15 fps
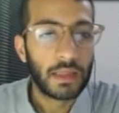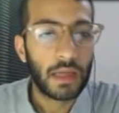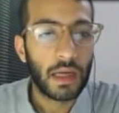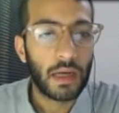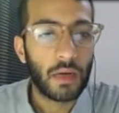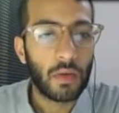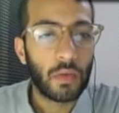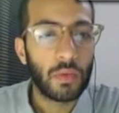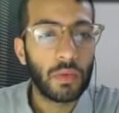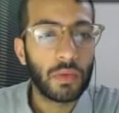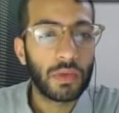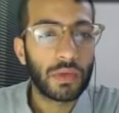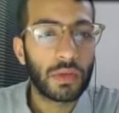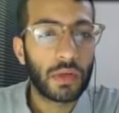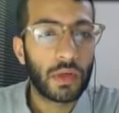Now,
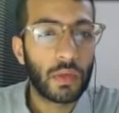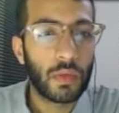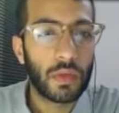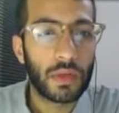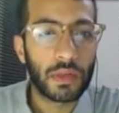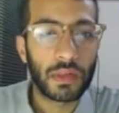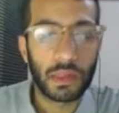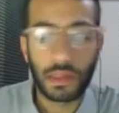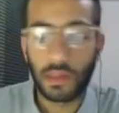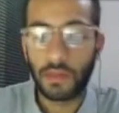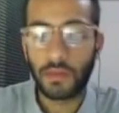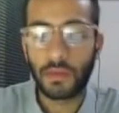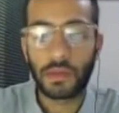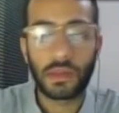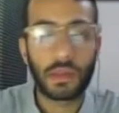we'll start with a
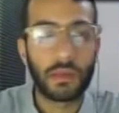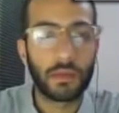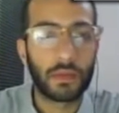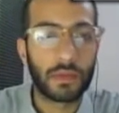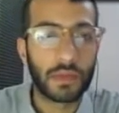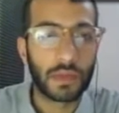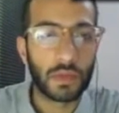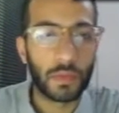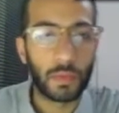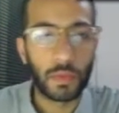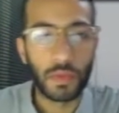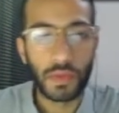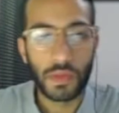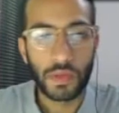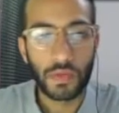significance level of
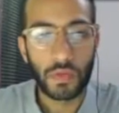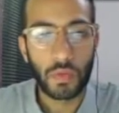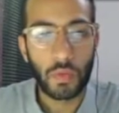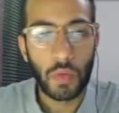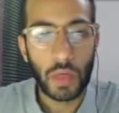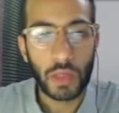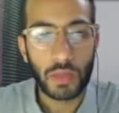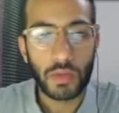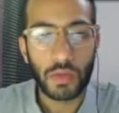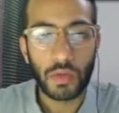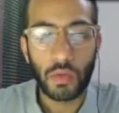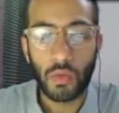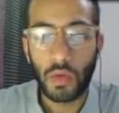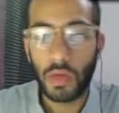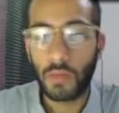0.01,
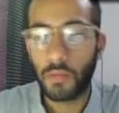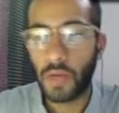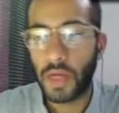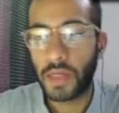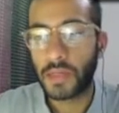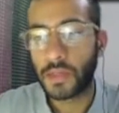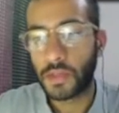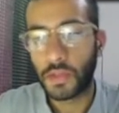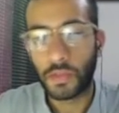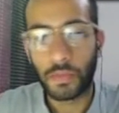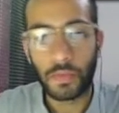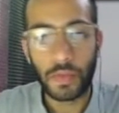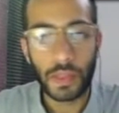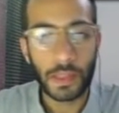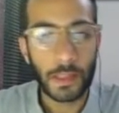so 1 minus
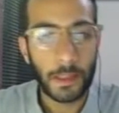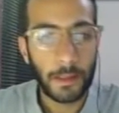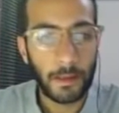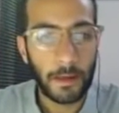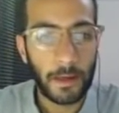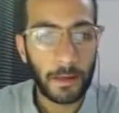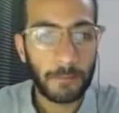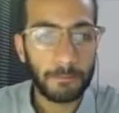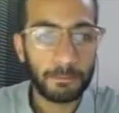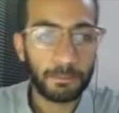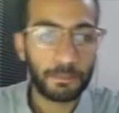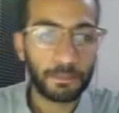0.99.